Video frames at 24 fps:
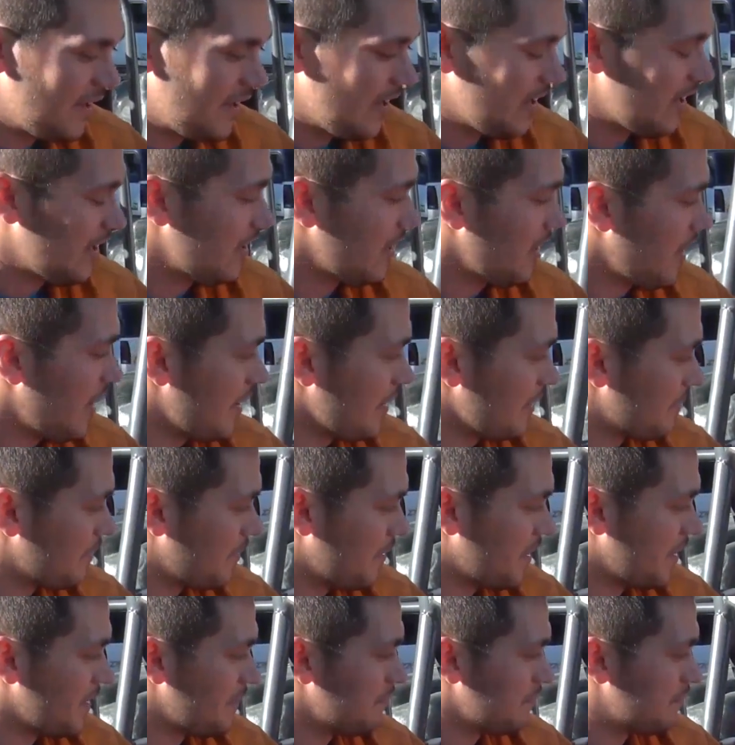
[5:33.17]
a lot of
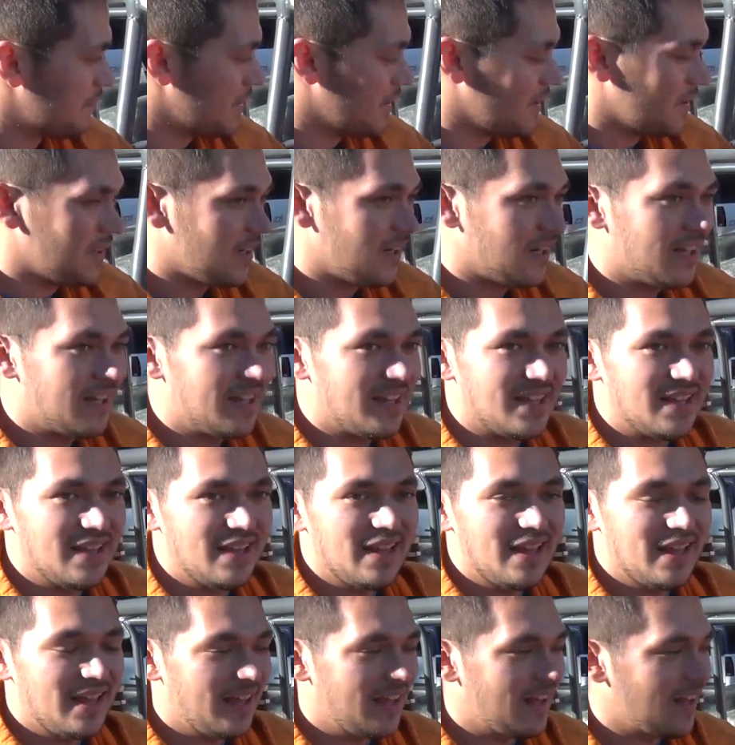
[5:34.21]
fun building it,
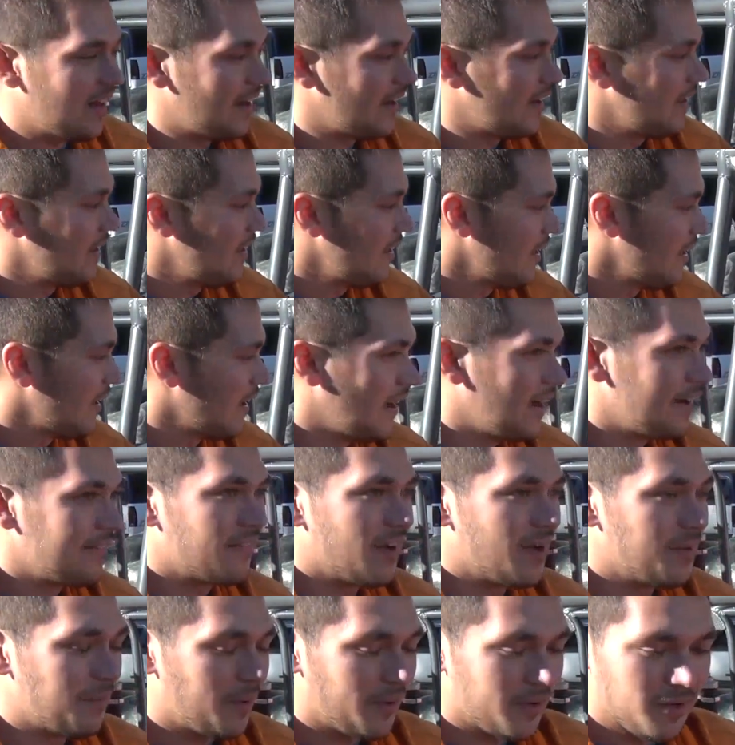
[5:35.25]
and I've
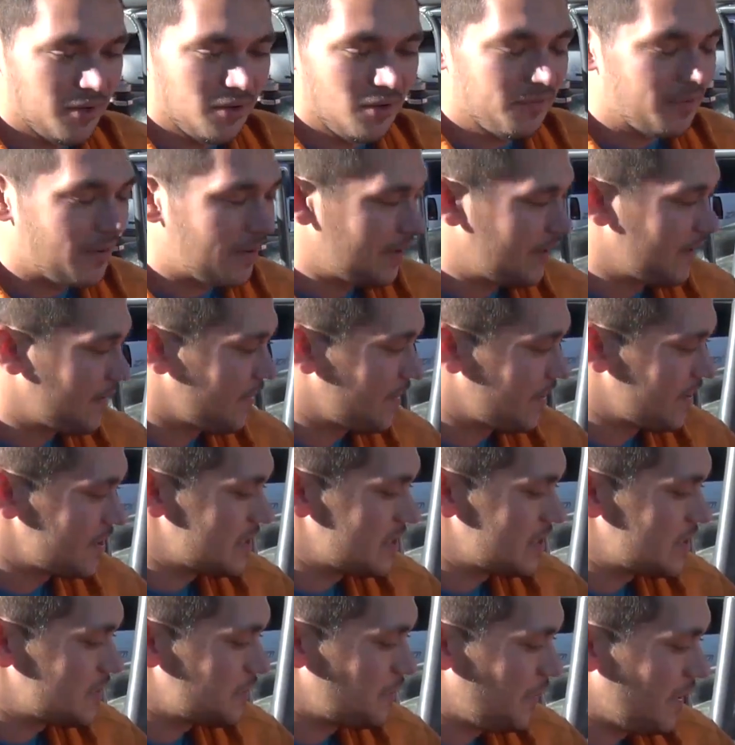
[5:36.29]
got my girlfriend here
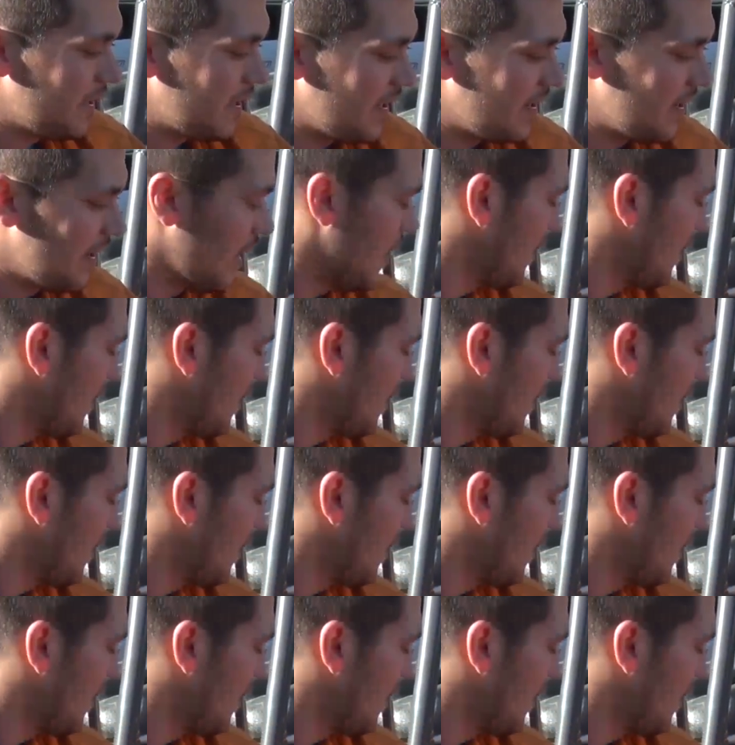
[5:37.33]
this weekend